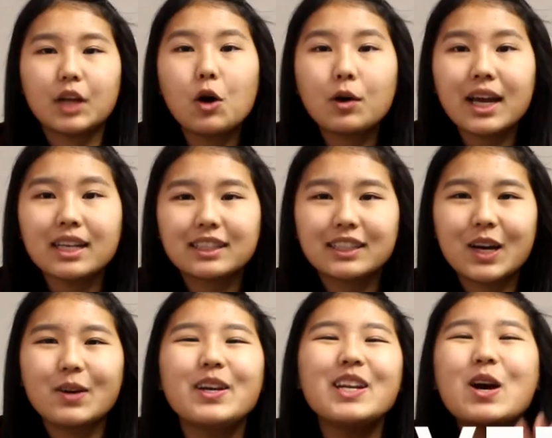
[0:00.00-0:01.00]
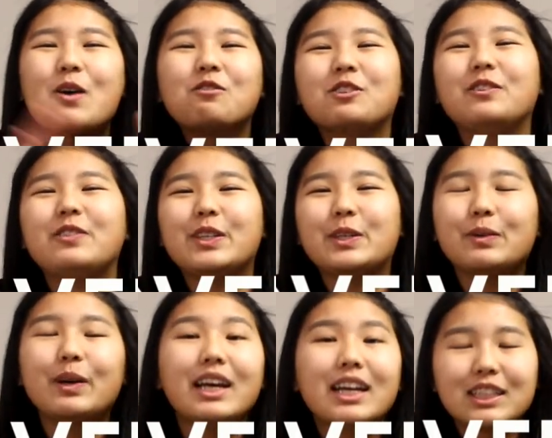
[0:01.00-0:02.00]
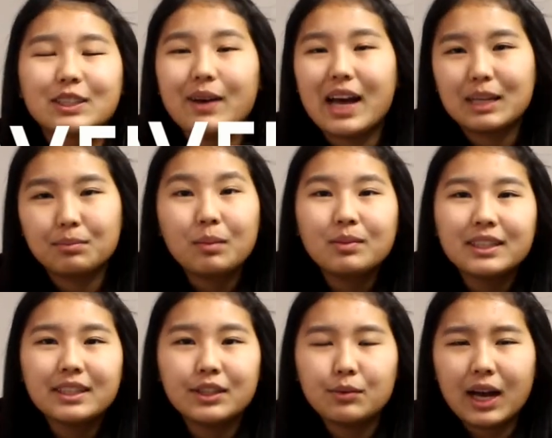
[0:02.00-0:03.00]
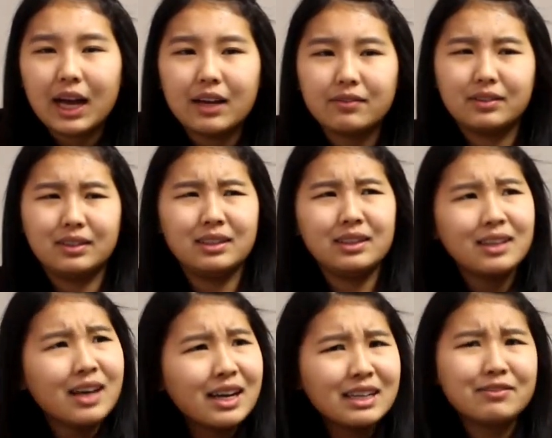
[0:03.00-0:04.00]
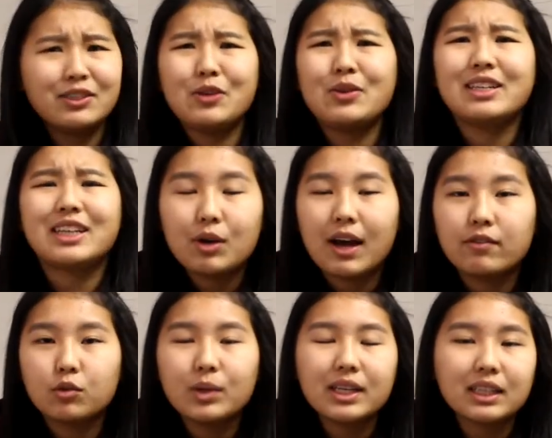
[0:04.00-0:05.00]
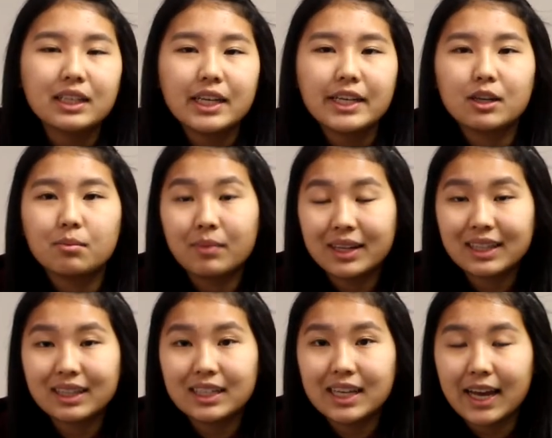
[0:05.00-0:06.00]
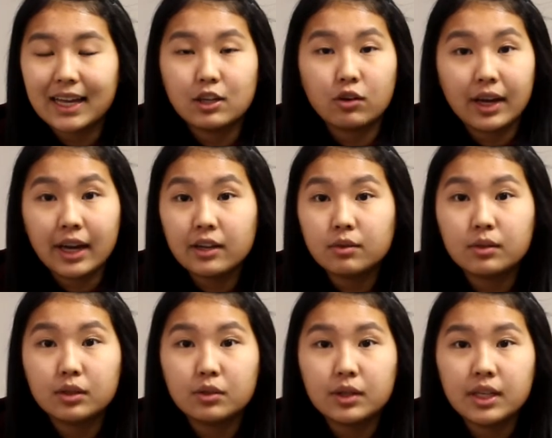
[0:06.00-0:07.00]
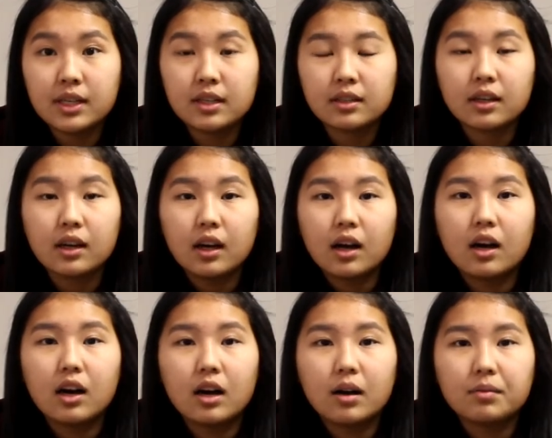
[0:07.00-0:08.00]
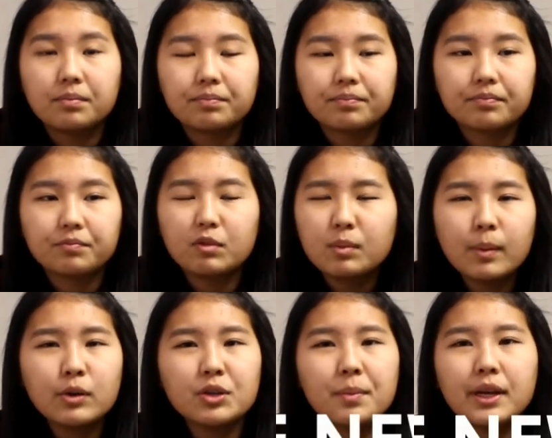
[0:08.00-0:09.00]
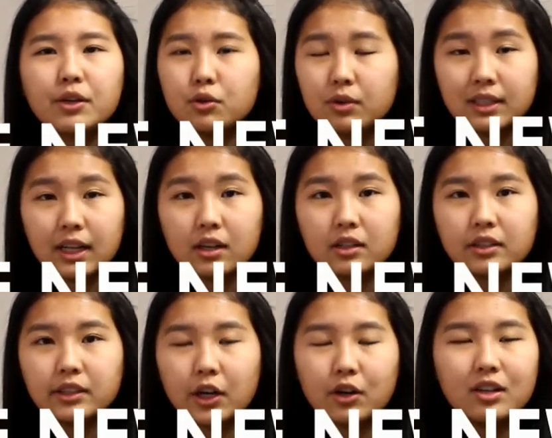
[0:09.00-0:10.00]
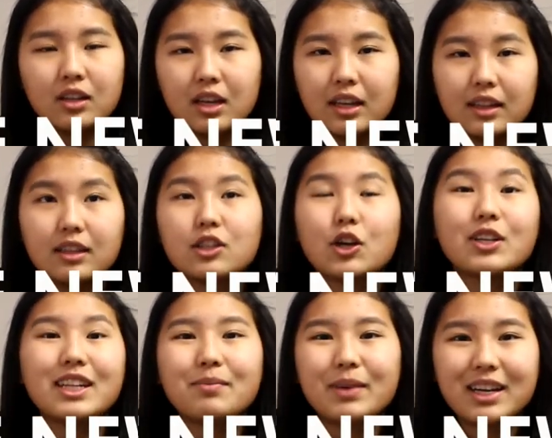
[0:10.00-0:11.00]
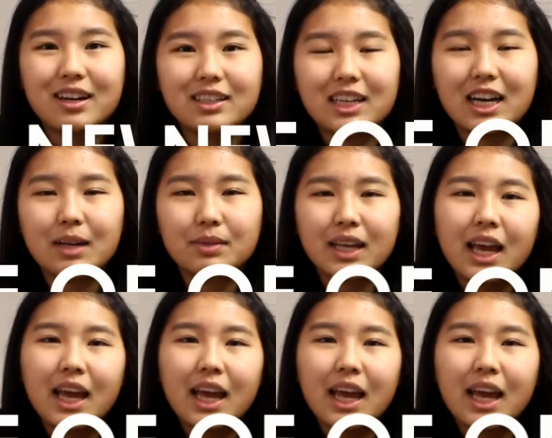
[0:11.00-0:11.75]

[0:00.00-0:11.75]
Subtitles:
Okay, so an overview. So as publicists, you have a lot of duties. You have your weekly, your monthly, and your annual duties. Remember to make your newsletters, turn them in on time.